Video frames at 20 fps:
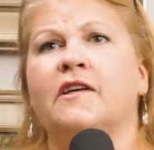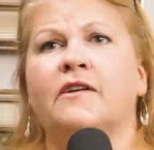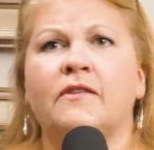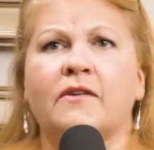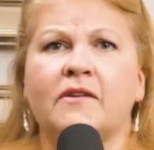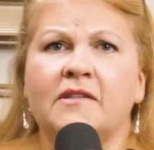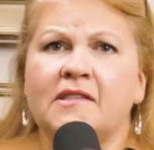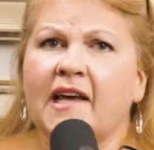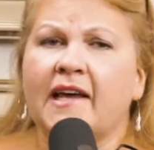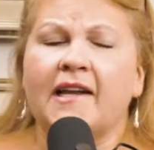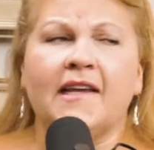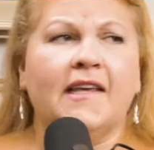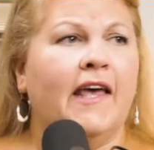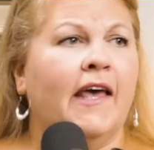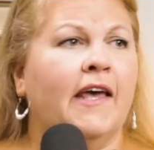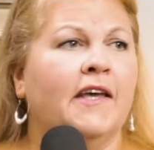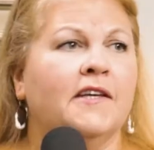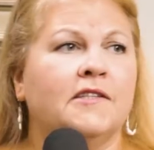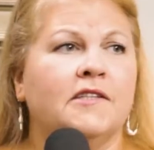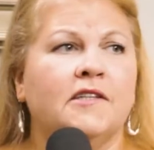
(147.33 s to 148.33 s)
and their
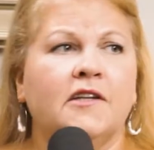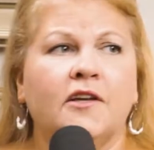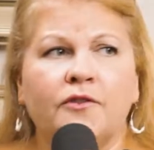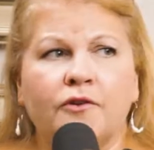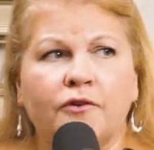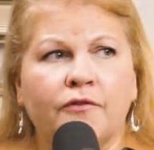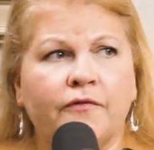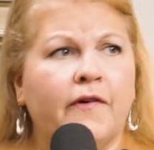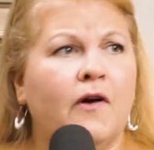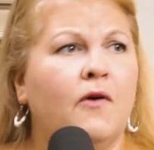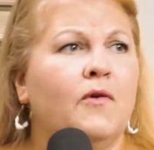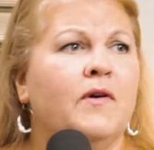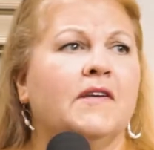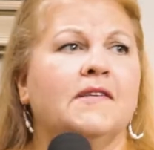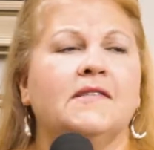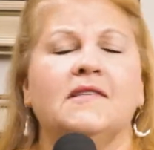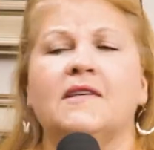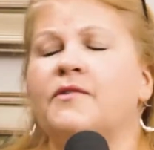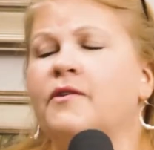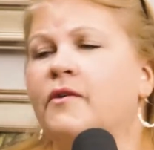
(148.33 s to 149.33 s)
dedication and their
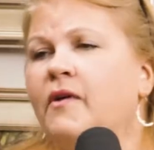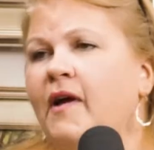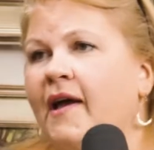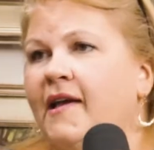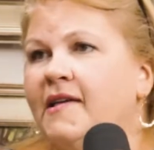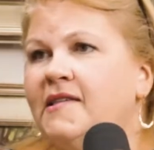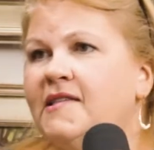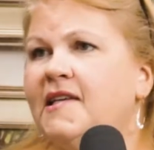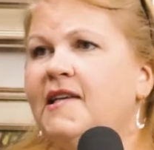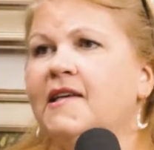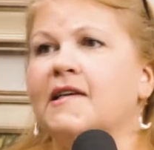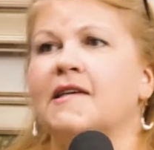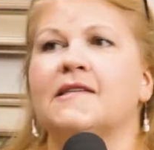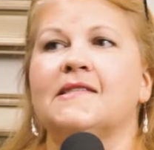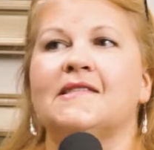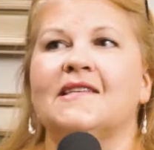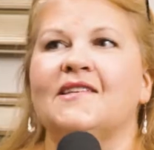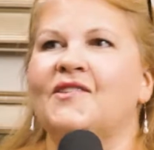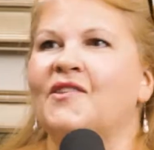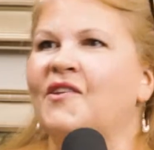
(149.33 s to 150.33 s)
focus and their
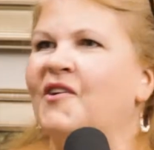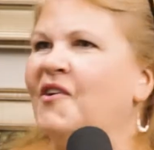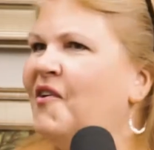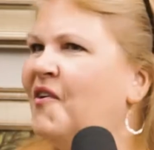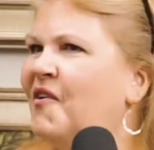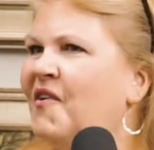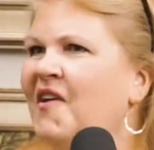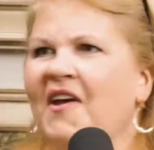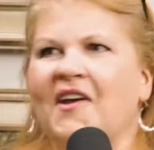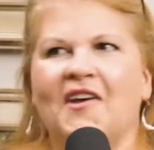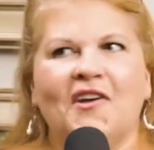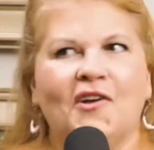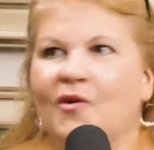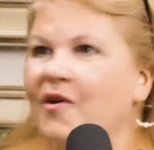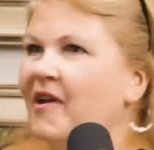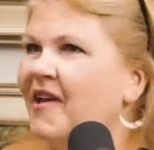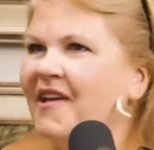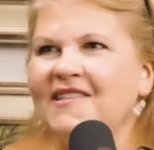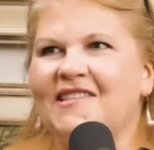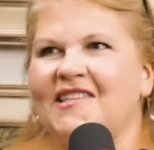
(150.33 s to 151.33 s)
ideas and their
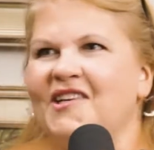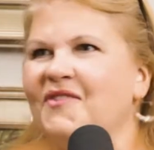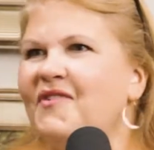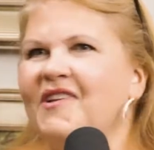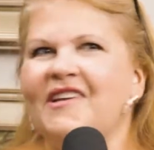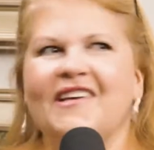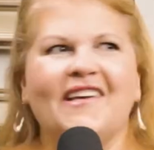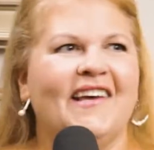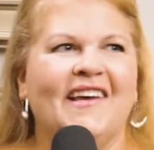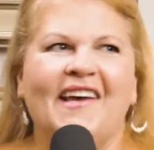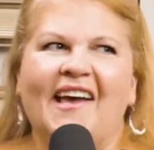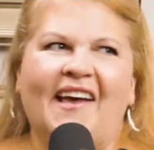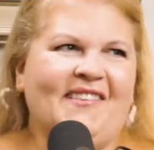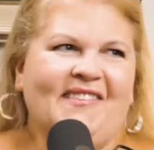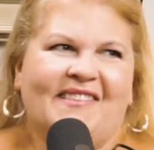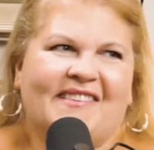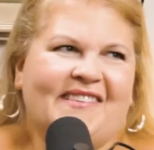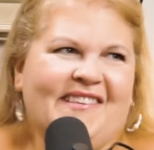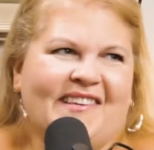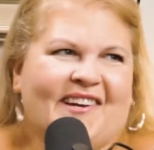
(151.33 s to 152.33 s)
creativity.
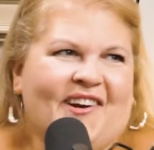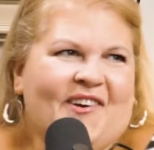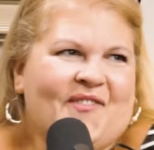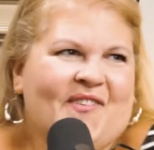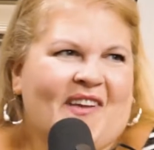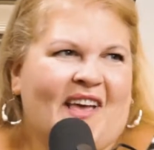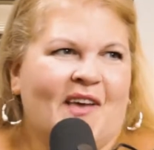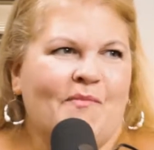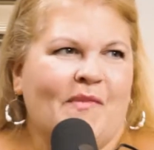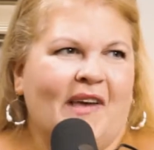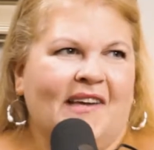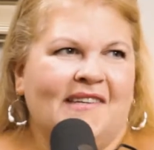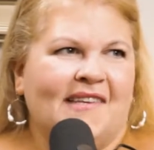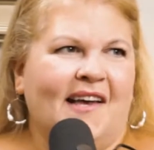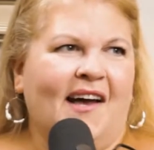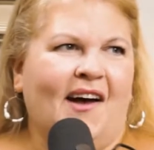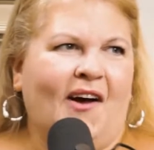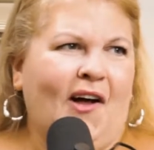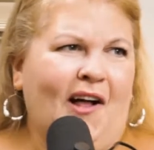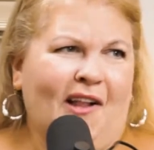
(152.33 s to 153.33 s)
It makes
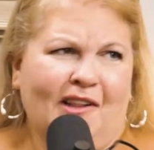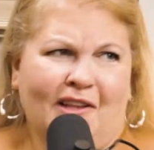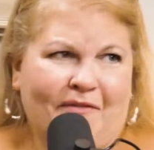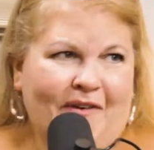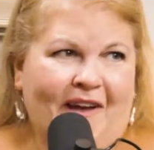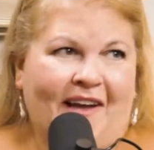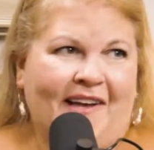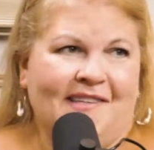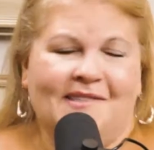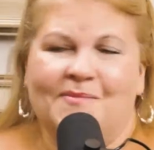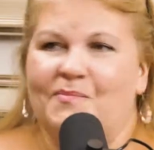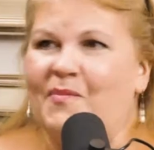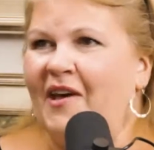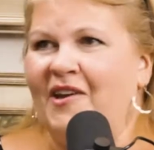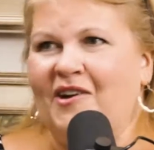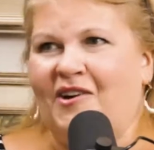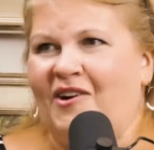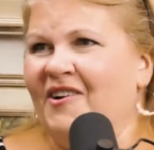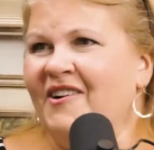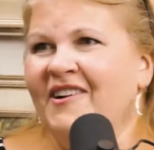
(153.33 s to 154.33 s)
all of us
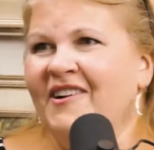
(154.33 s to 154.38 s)
better.